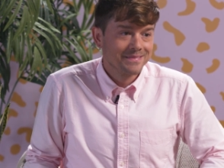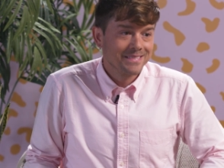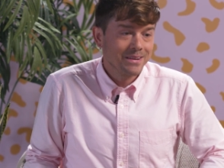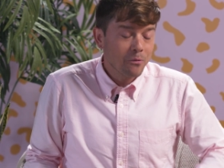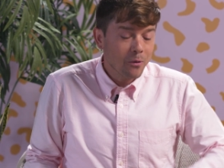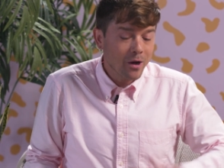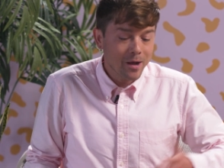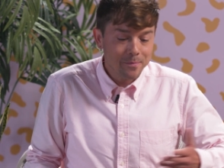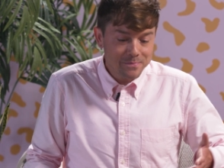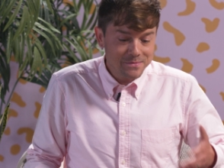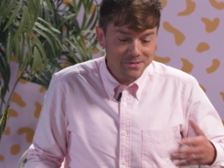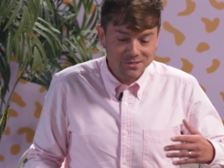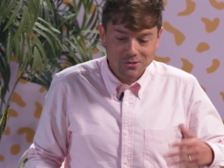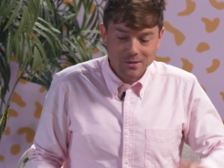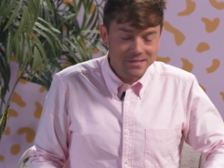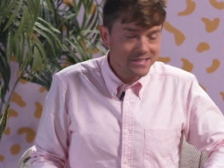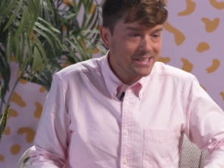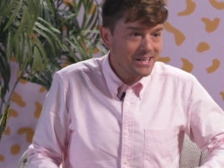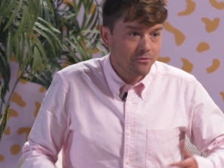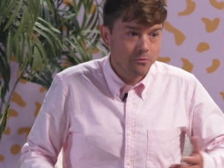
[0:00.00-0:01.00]
well, I'm
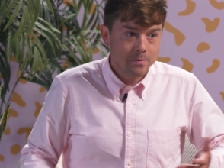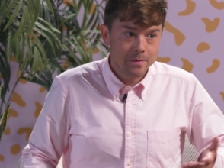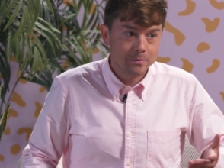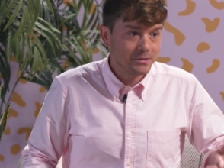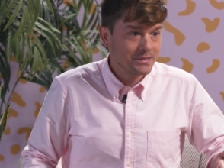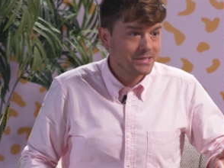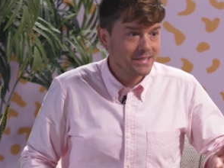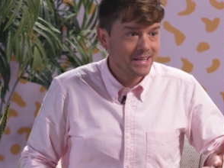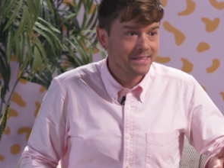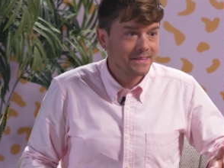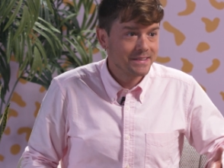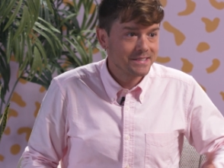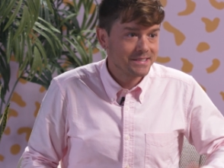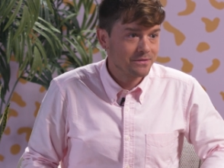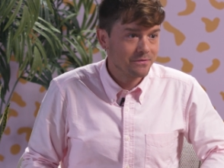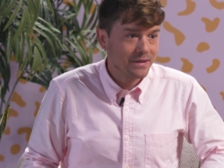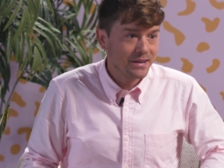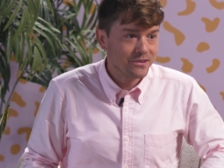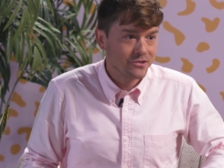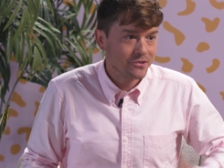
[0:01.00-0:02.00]
so excited for people to take this
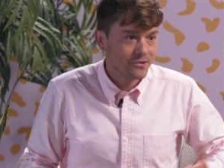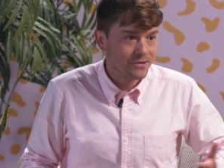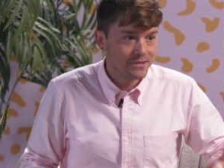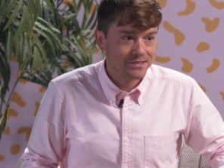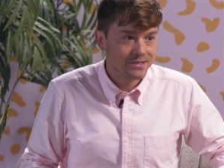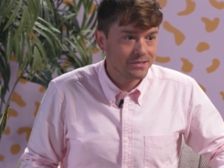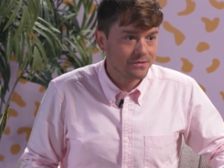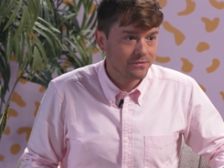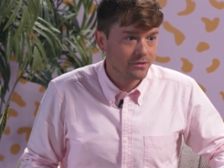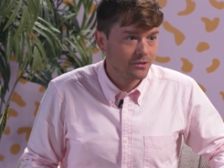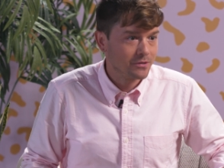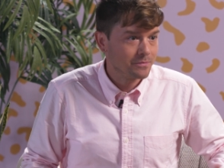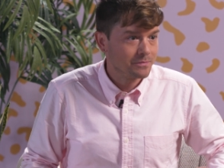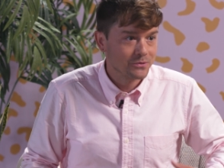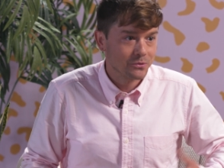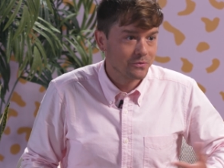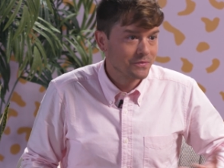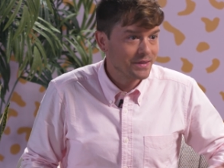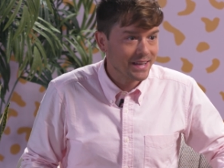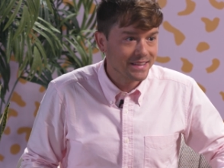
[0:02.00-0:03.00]
adventure as this film
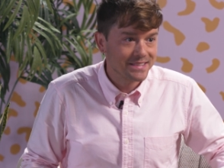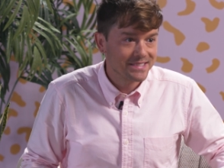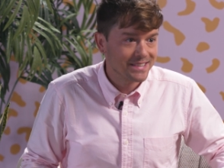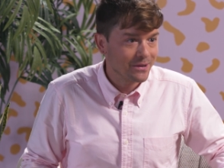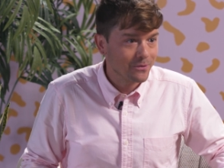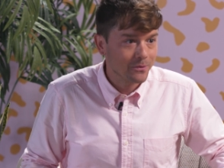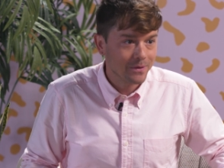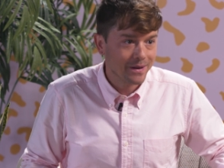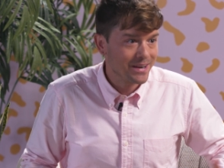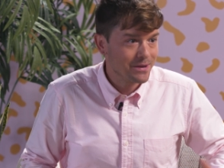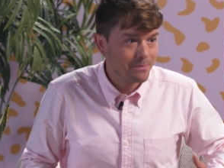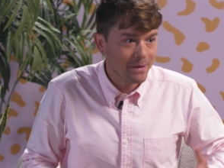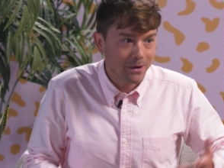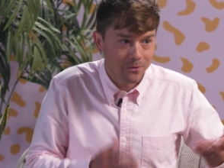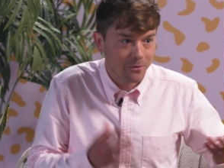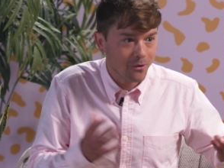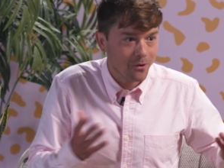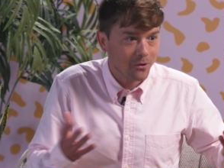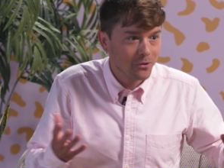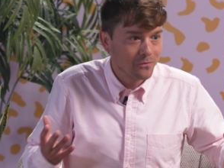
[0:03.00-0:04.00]
sort of gets out and about
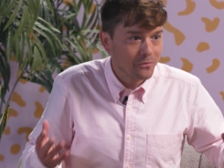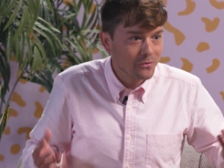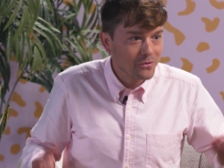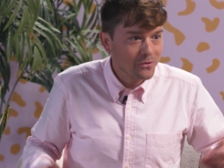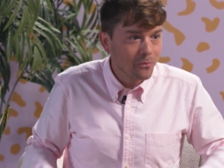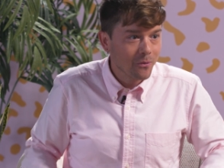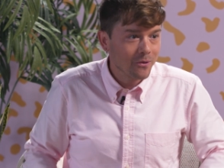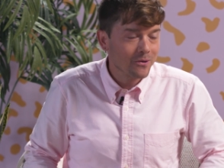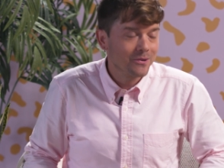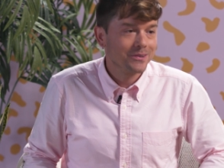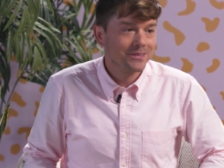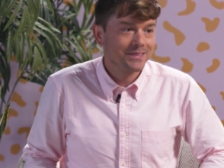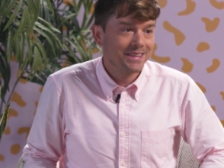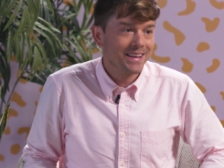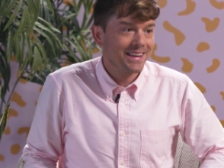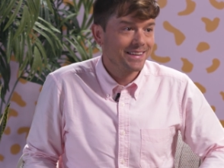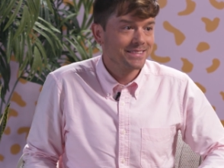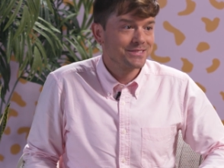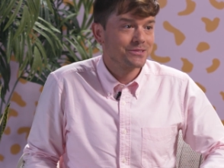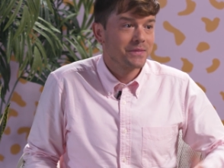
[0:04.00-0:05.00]
thank all over so the much. world.
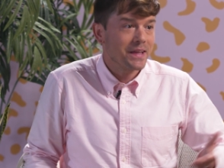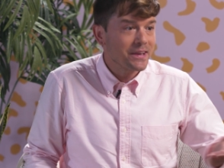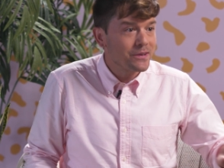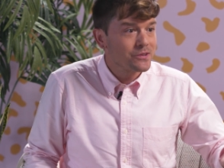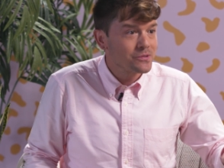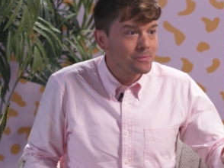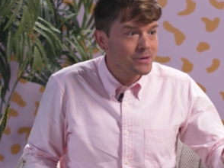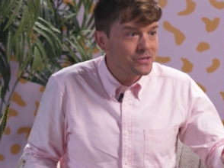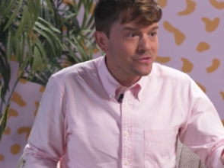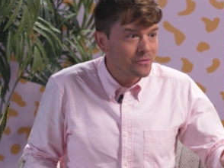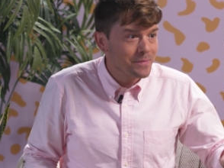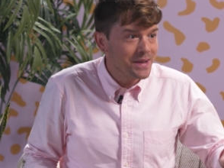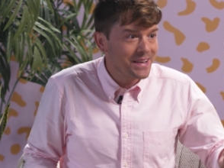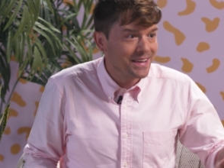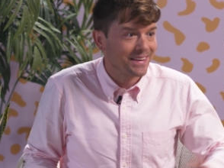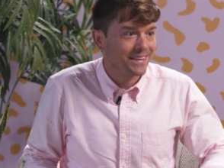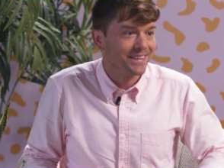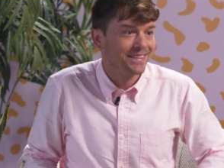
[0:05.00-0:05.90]
Yeah, so thank, thank, you so much for making